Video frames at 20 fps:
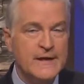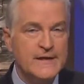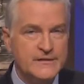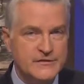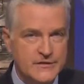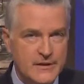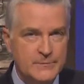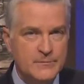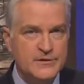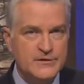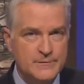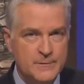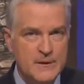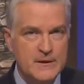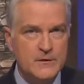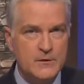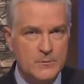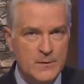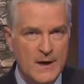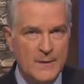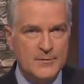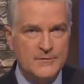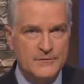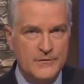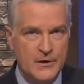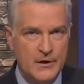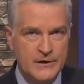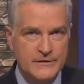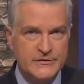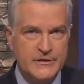and Assembly Speaker Robin
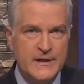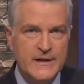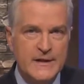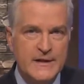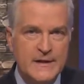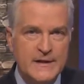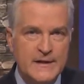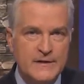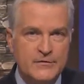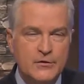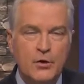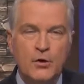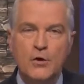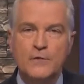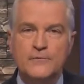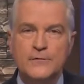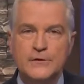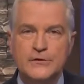Voss have called